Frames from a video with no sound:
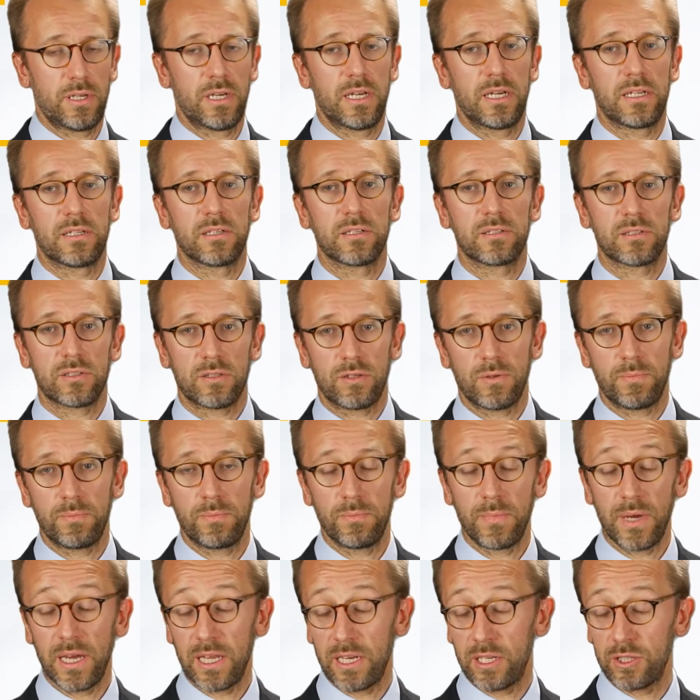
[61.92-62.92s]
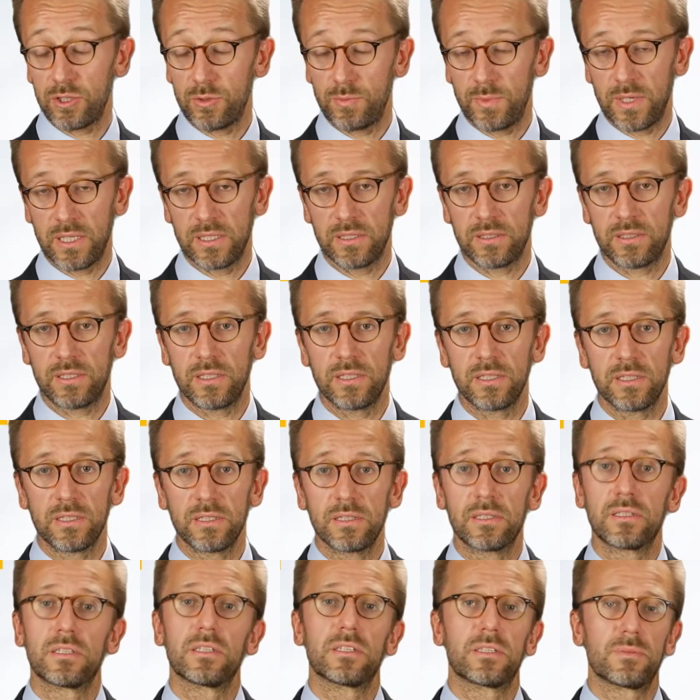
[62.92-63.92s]
and top management?
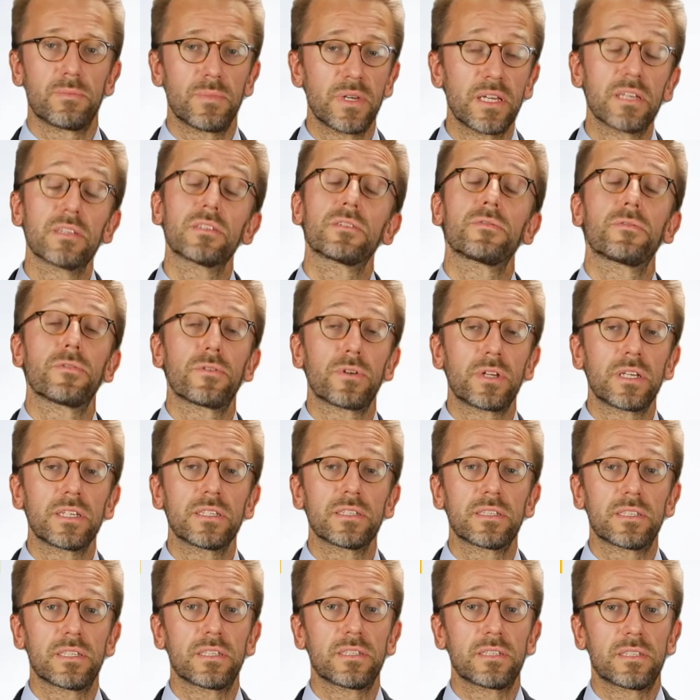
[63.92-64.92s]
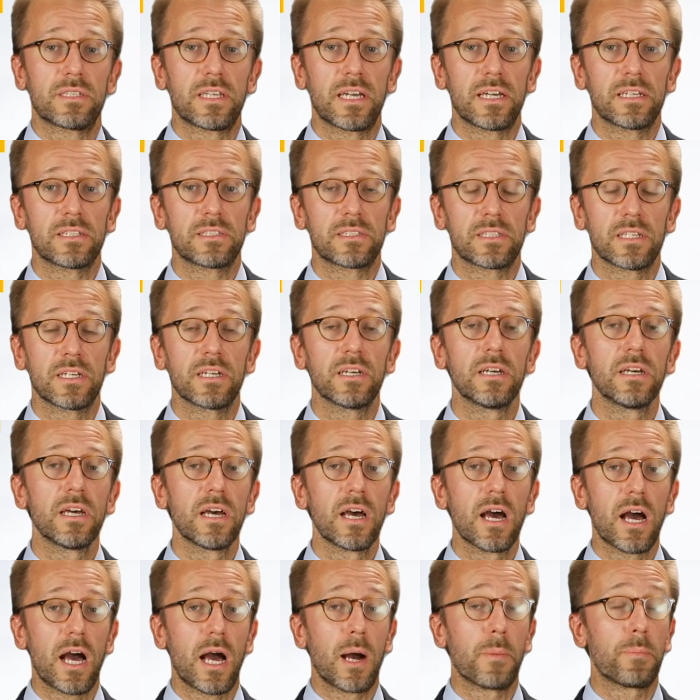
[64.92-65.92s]
This means, for instance, that
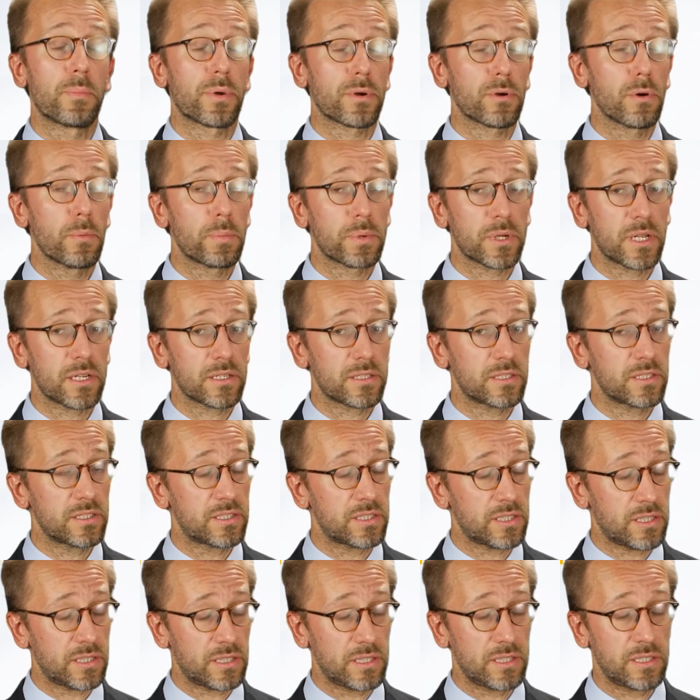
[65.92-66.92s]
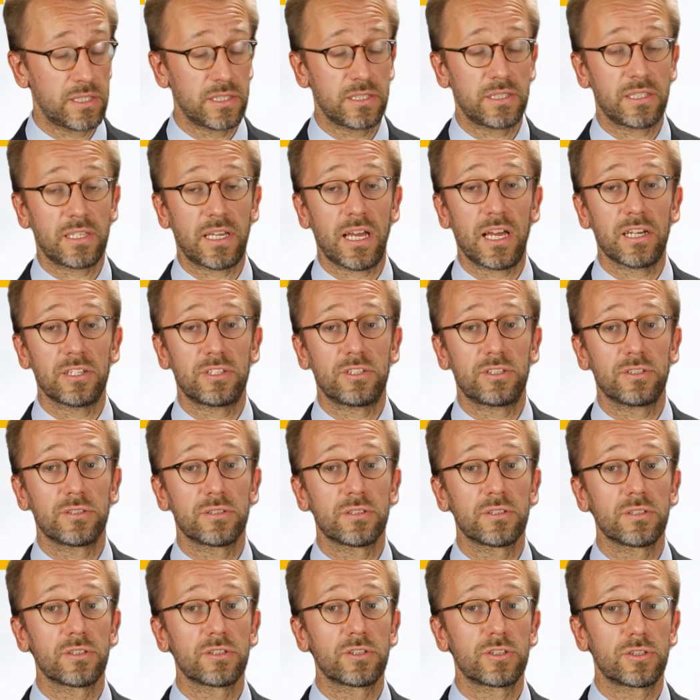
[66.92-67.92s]
appropriate
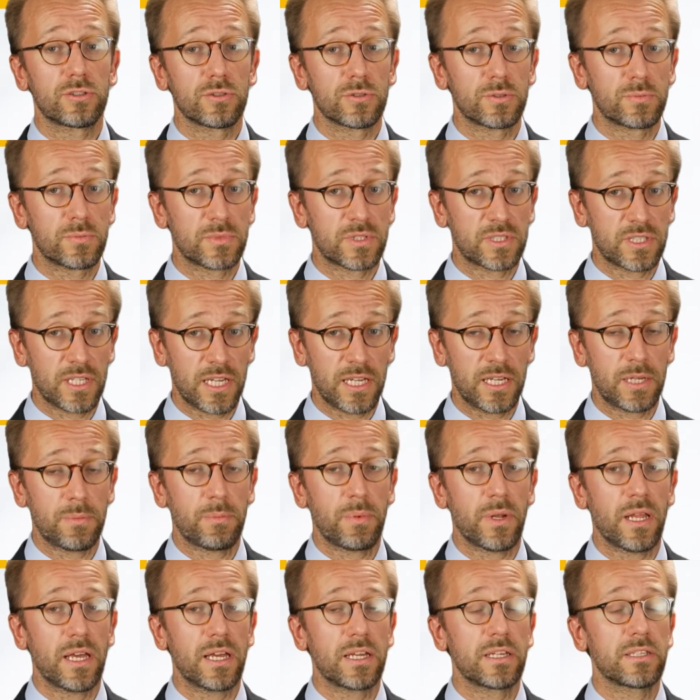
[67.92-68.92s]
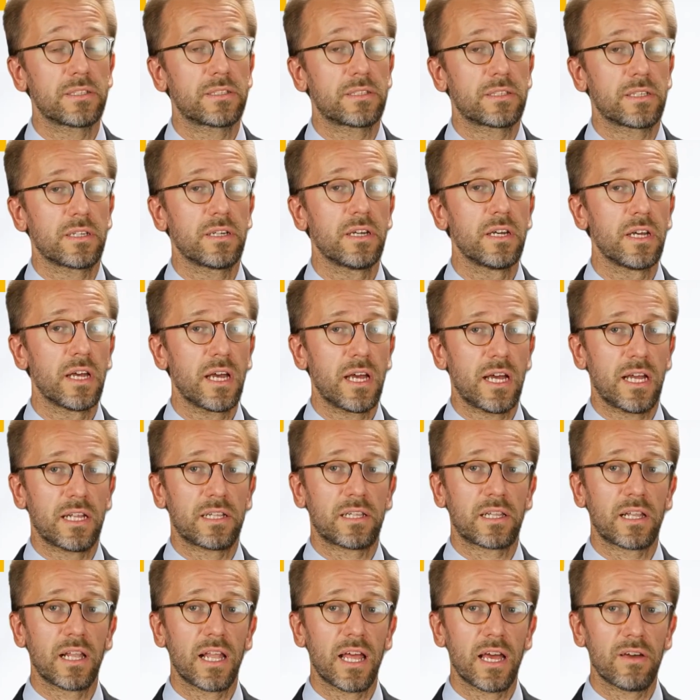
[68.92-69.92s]
discussion should take place
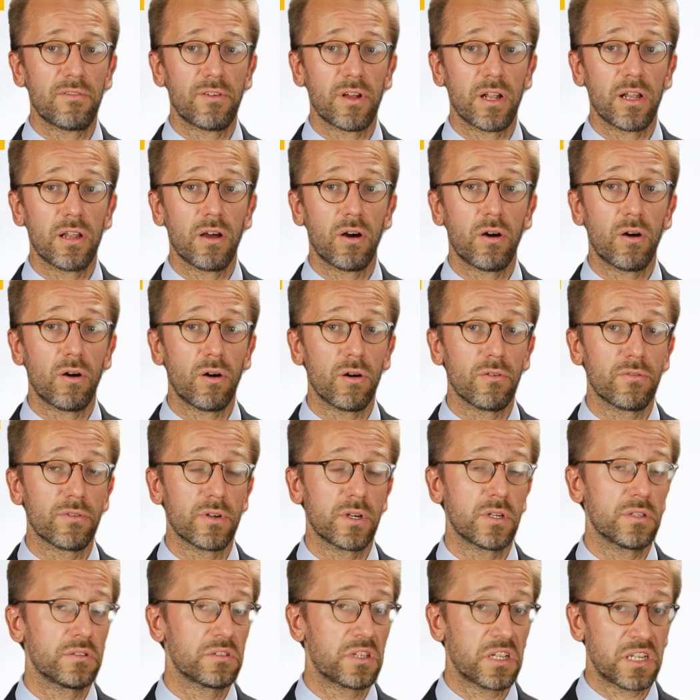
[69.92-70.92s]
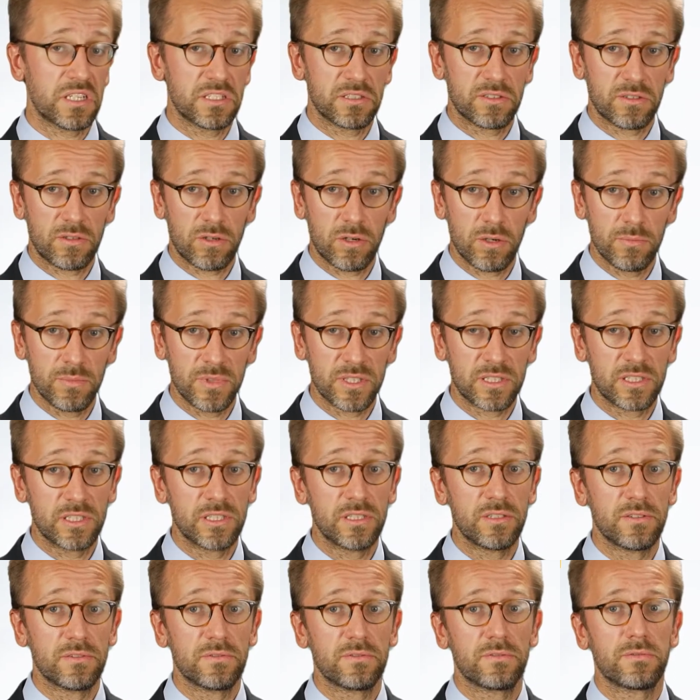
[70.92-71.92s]
at level of the risk
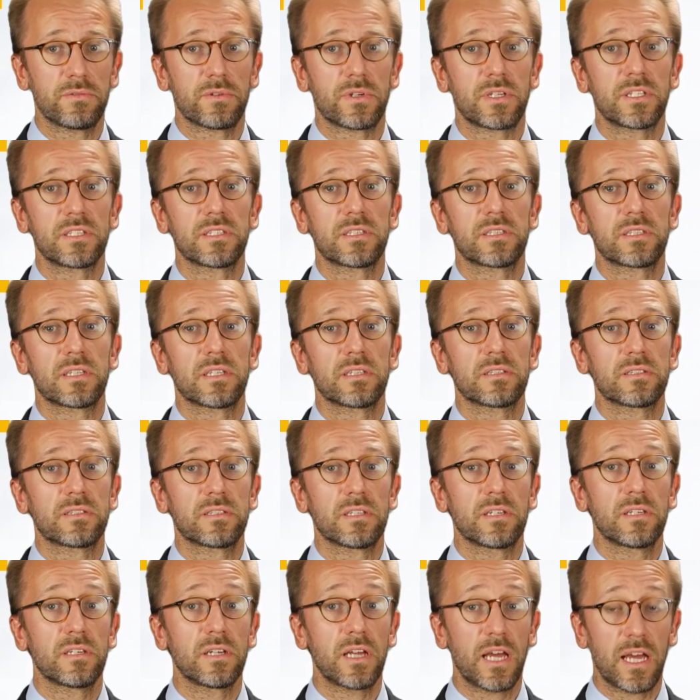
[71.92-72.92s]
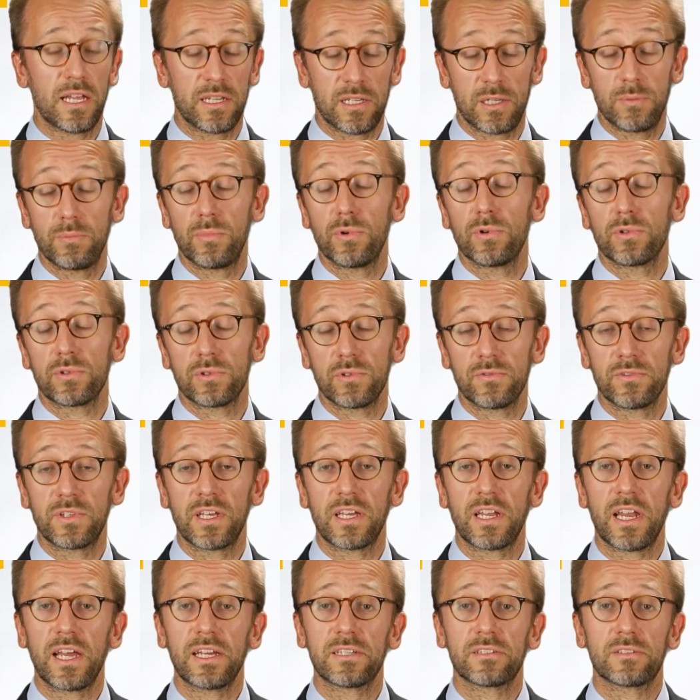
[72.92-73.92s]
committee, for instance, and the board of
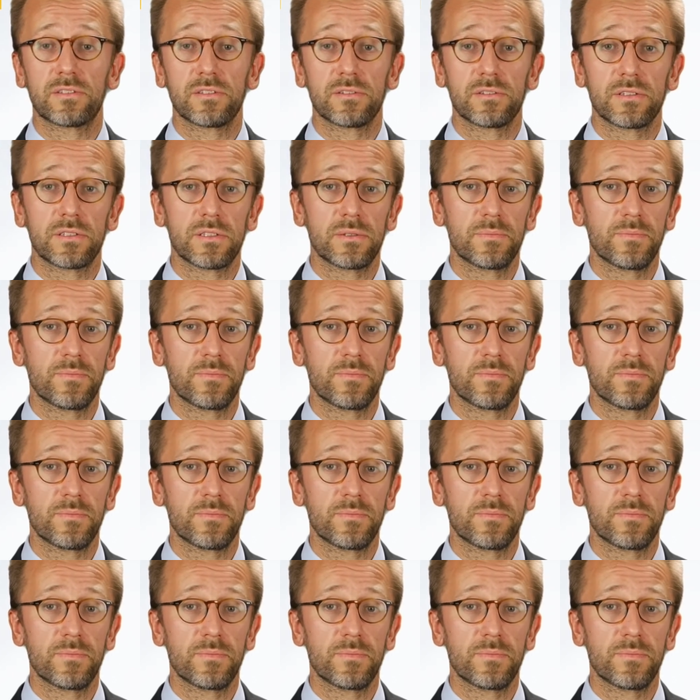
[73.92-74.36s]
directors.